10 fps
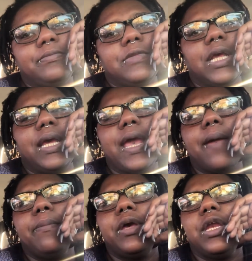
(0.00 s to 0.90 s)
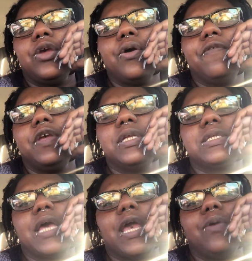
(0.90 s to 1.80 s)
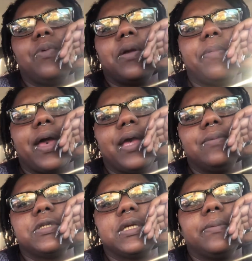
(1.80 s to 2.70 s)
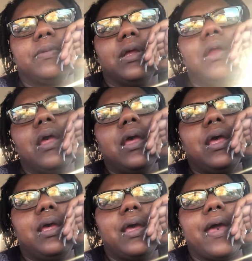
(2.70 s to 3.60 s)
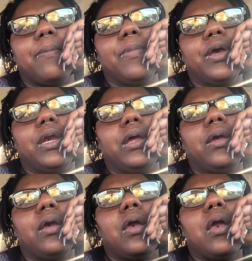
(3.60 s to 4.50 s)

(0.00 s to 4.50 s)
he got money. Or if he decides he want to buy him something, he got money.